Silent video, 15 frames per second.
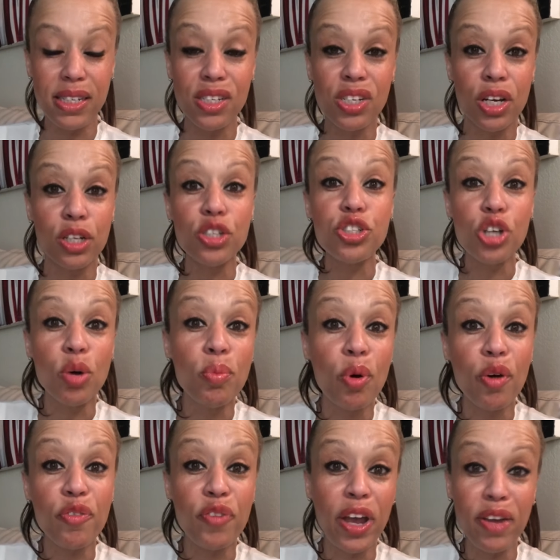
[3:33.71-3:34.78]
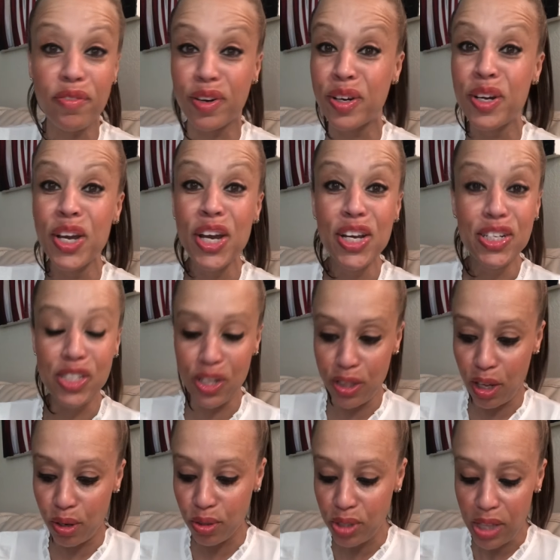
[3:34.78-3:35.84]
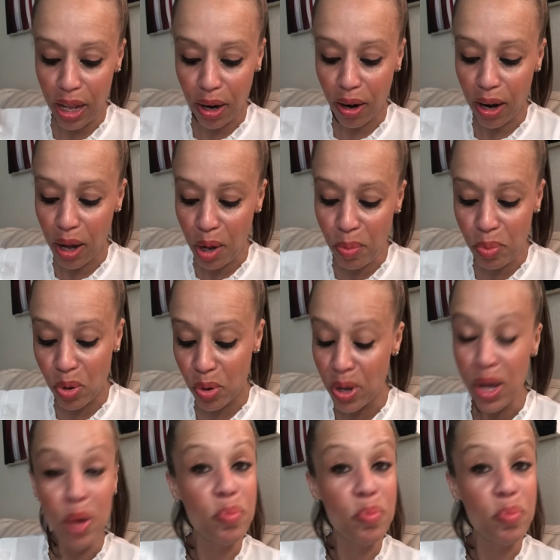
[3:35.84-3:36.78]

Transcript: he's going to show more favor to those that are humble,